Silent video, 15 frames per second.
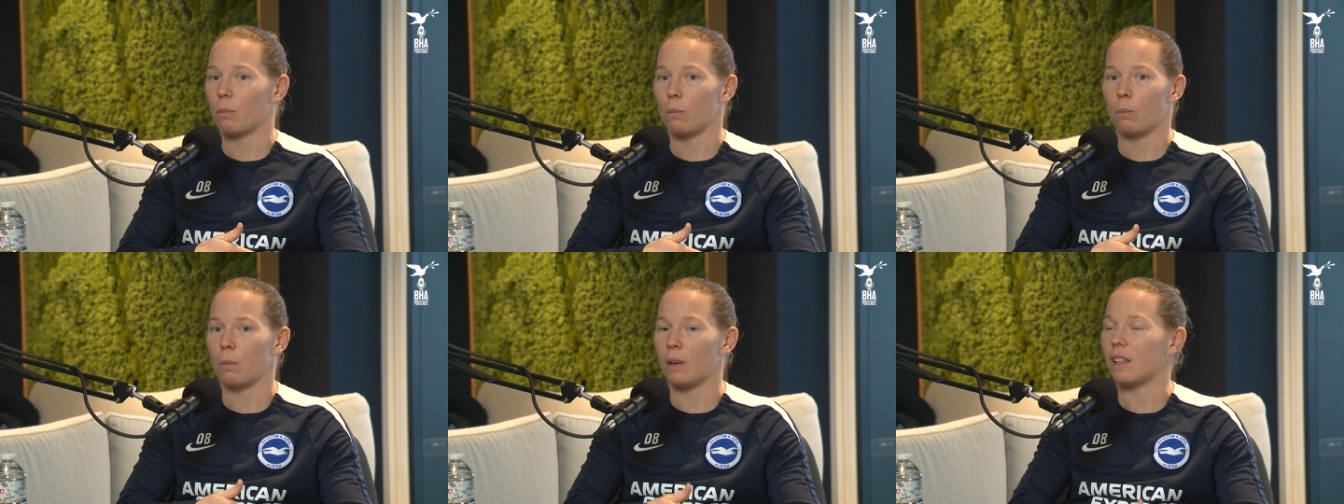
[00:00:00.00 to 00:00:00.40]

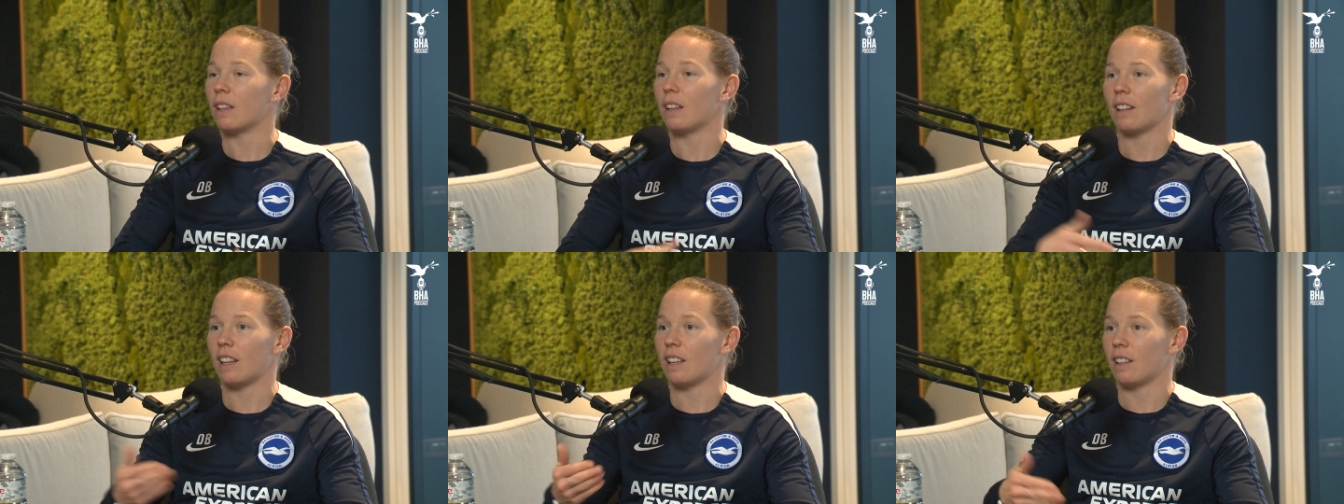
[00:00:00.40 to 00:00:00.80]
but
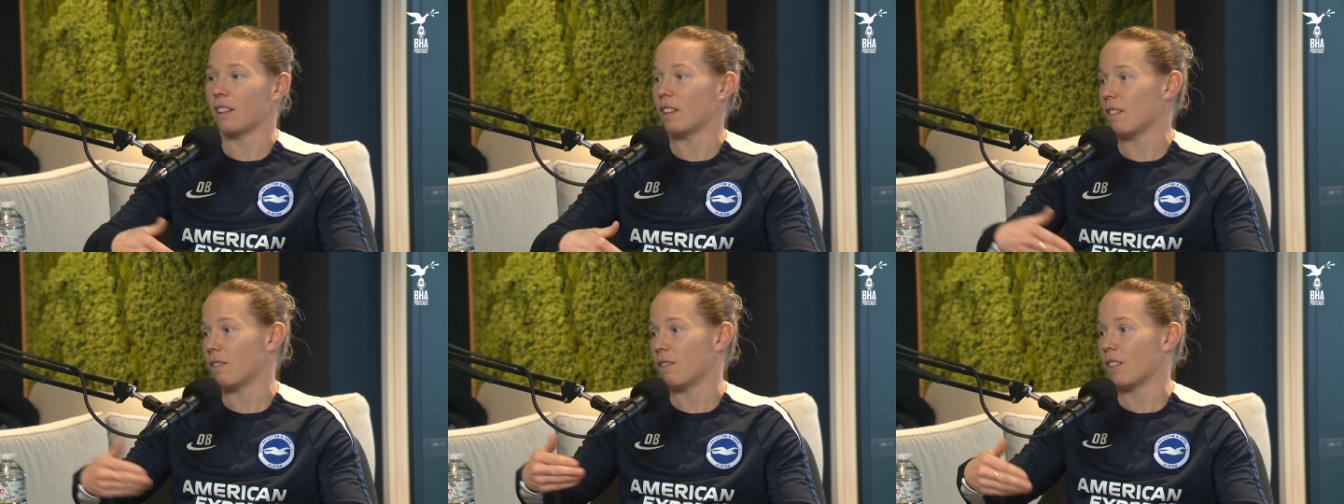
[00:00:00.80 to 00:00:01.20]

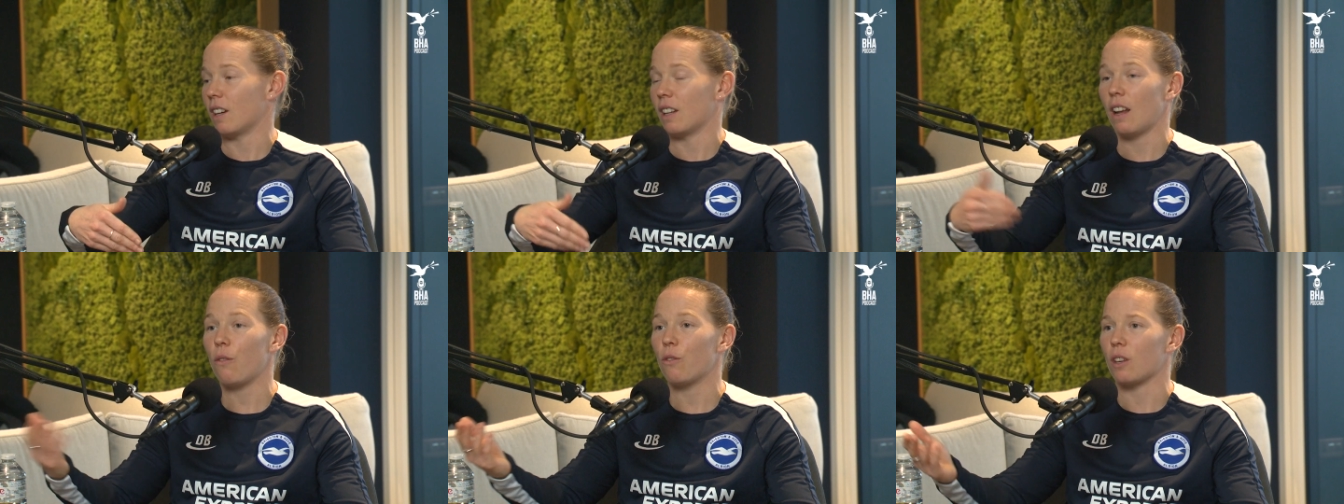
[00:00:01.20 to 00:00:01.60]
in
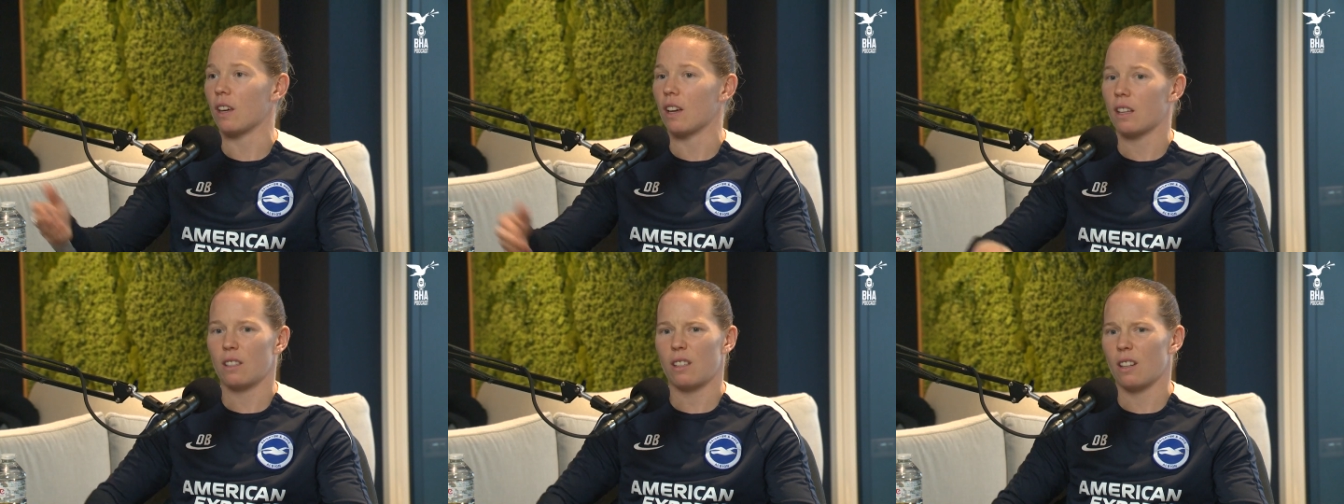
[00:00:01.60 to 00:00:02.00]
another
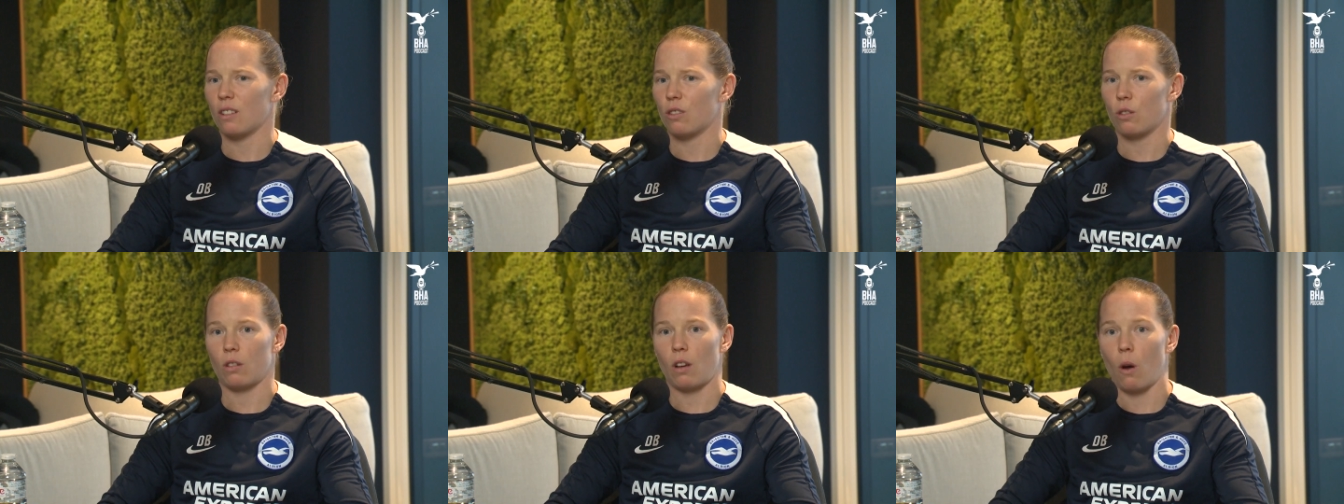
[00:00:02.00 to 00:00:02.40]
year, it's going to
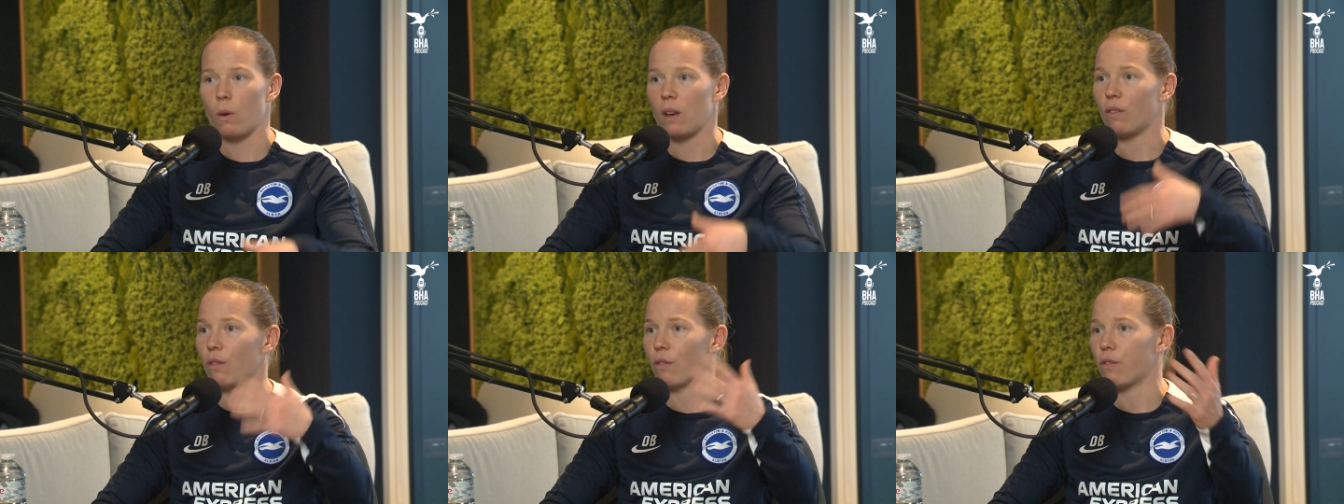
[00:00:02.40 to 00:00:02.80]
just go
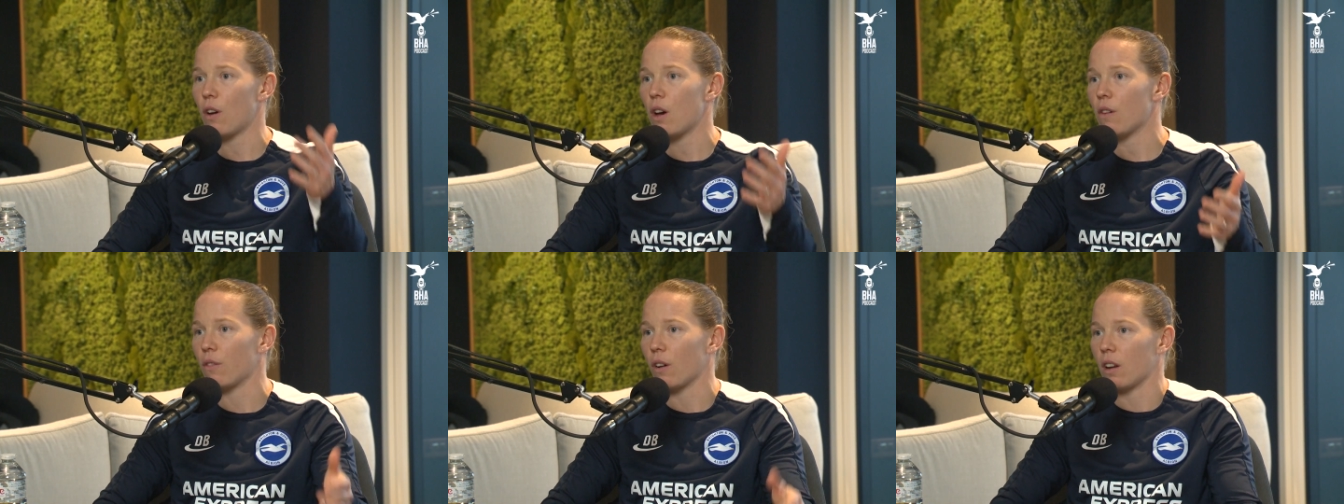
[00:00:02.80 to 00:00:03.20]
even
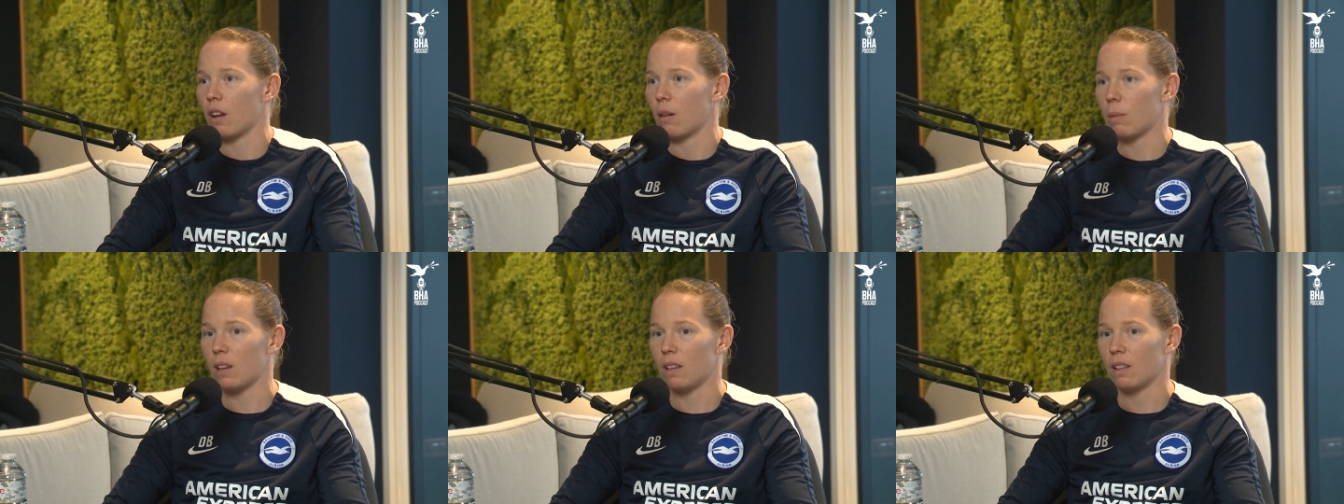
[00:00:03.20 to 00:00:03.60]
further. And
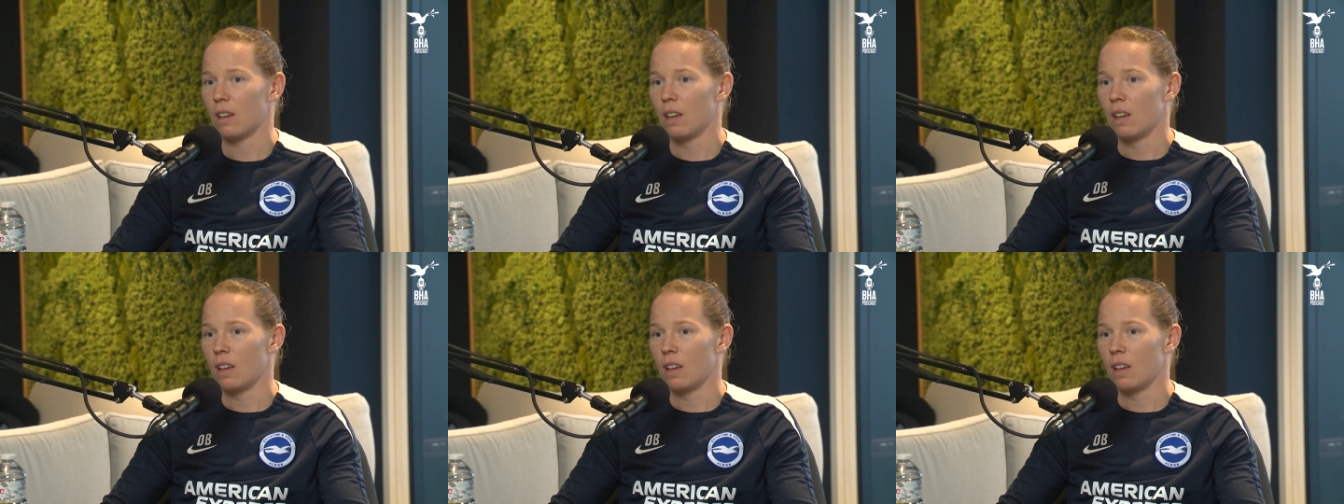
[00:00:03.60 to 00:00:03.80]
I mean,